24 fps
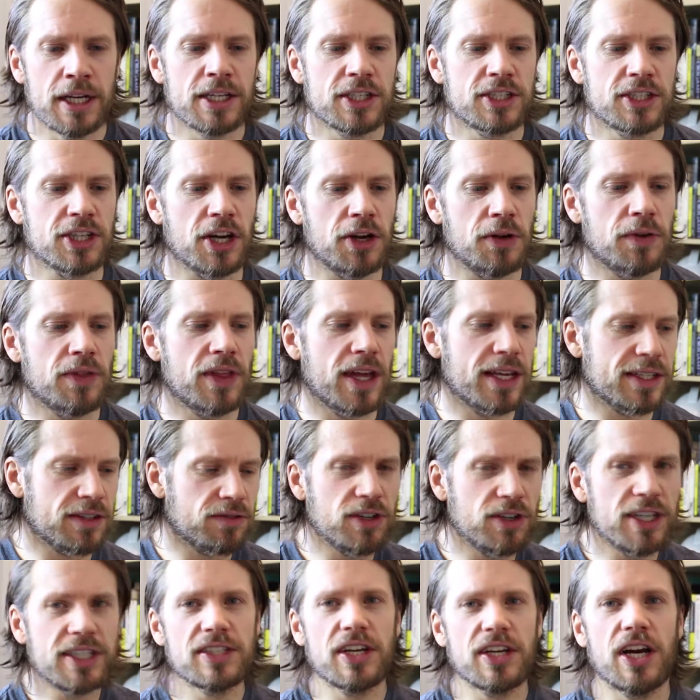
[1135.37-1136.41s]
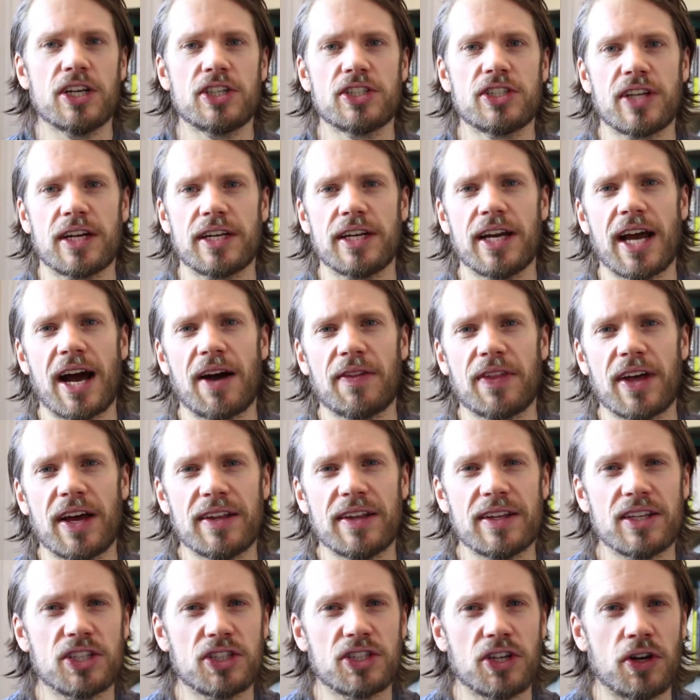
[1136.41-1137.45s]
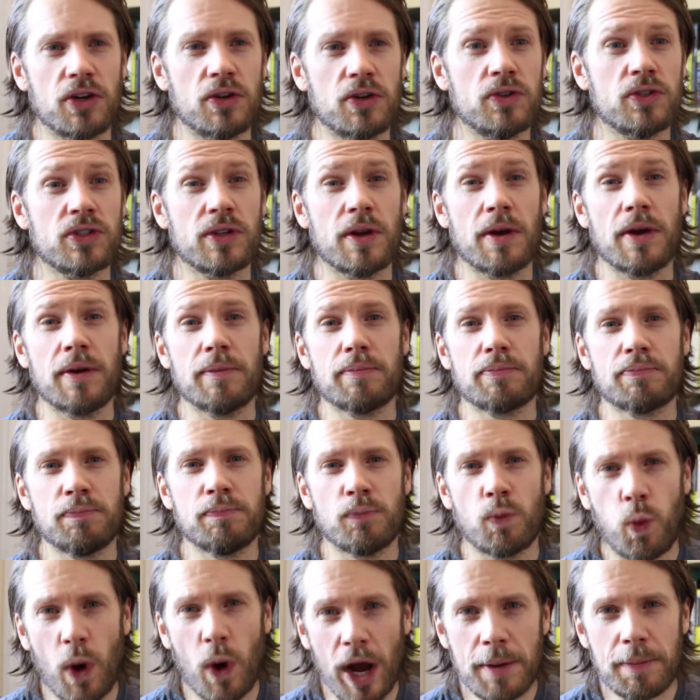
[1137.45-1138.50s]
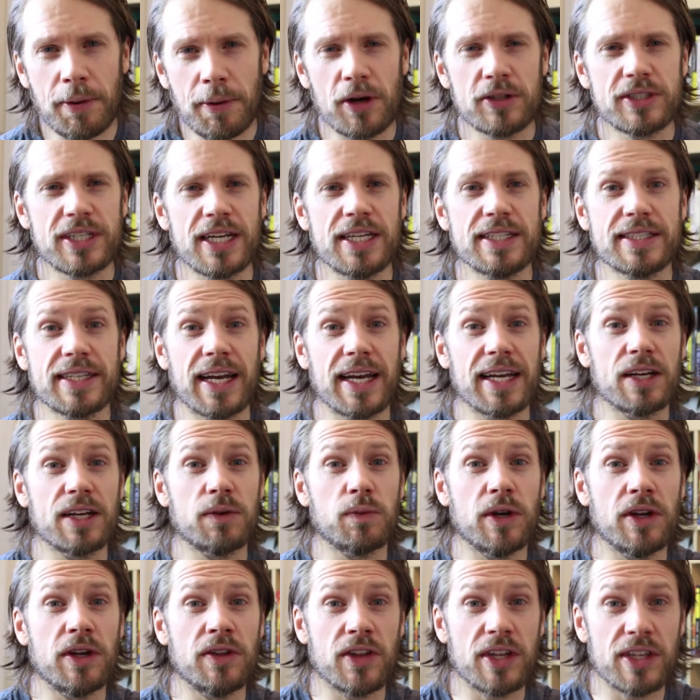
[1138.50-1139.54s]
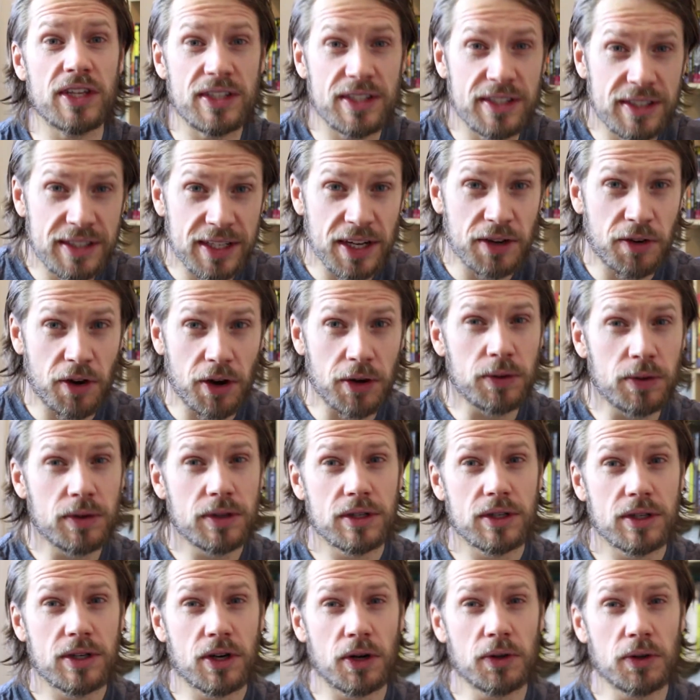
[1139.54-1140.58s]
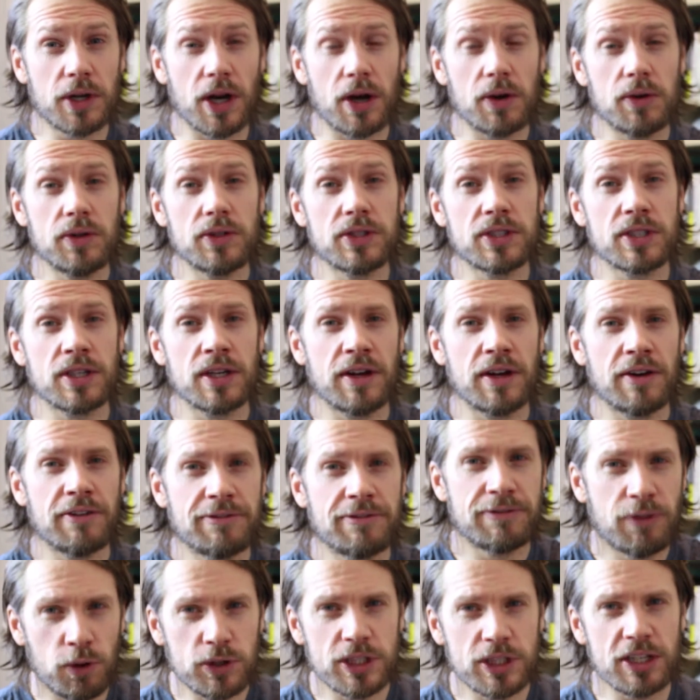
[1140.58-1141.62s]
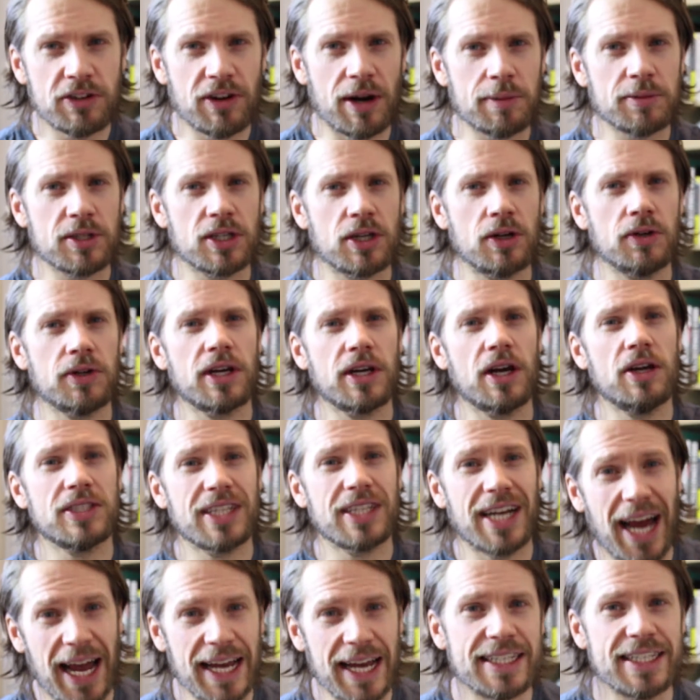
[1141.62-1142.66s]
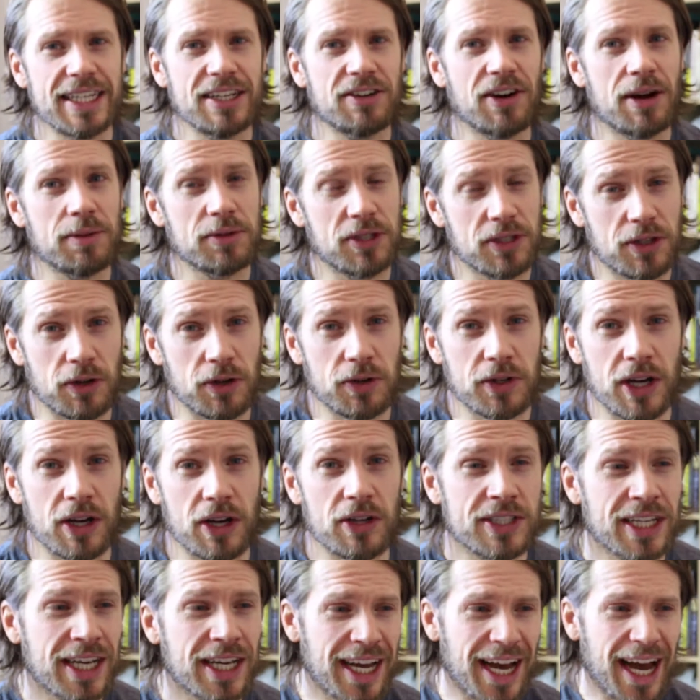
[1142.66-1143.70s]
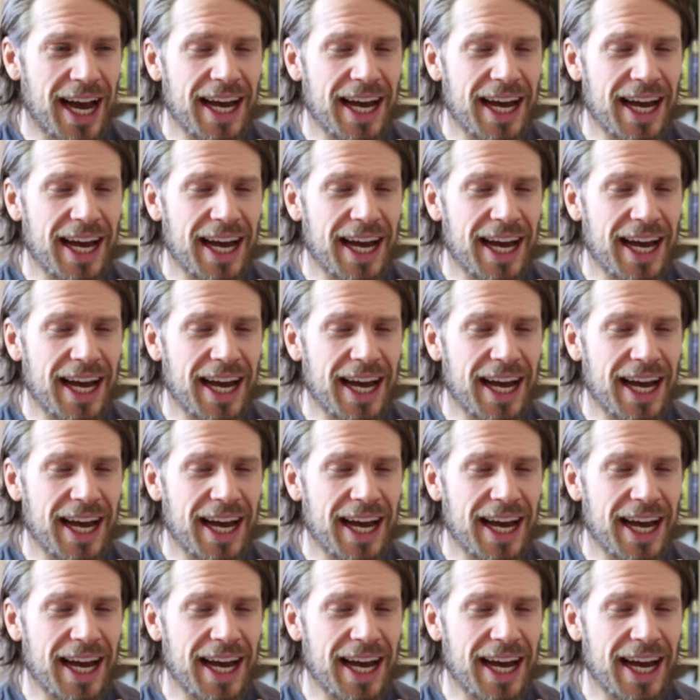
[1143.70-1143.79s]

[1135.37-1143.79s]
So there's a research study out there that shows whey protein taken with 0 glucose, 40 grams of glucose and 80 grams of glucose.